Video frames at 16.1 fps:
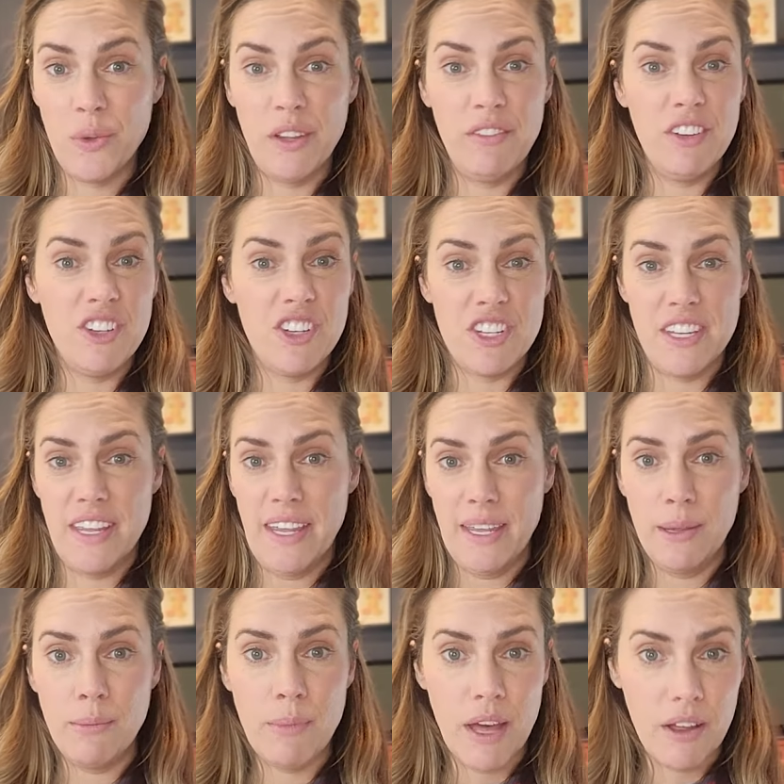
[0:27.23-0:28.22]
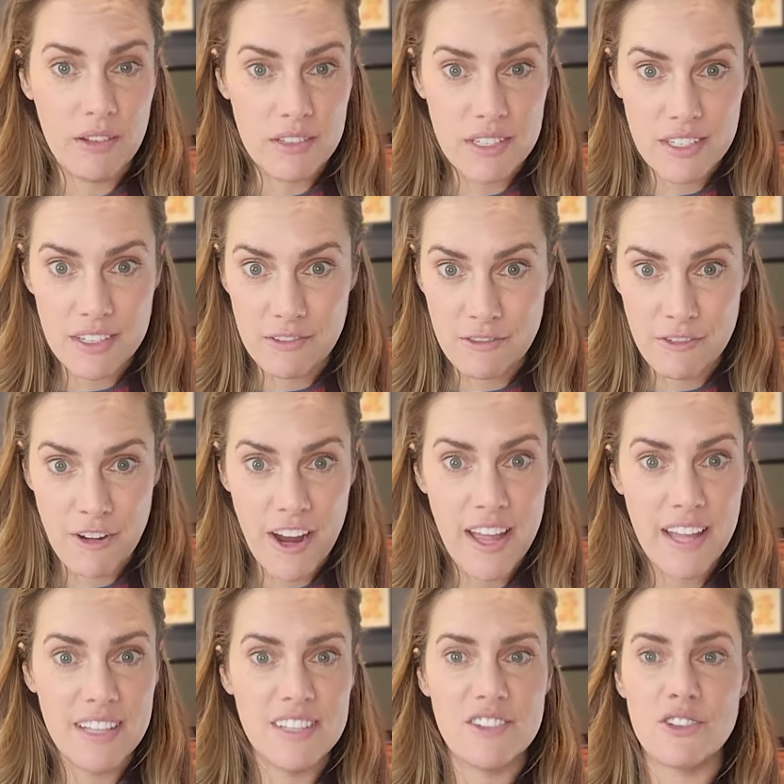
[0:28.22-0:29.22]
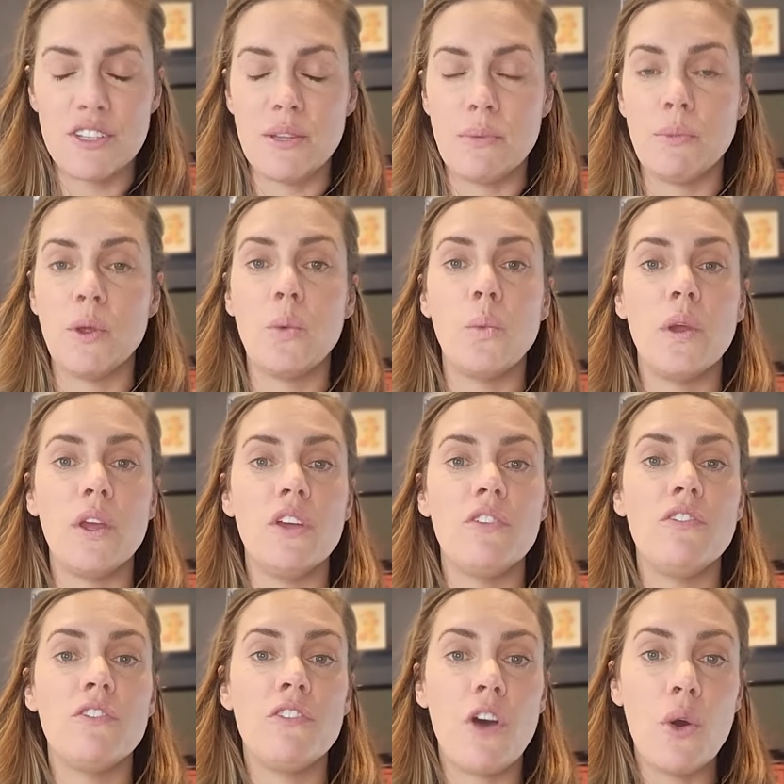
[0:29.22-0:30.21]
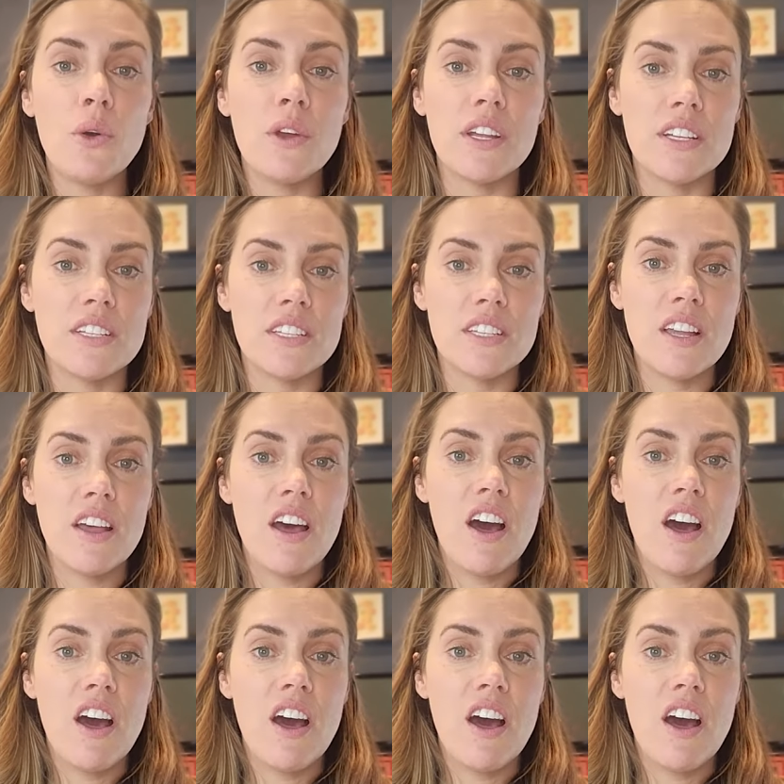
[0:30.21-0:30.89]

even just emails to friends or something, we focus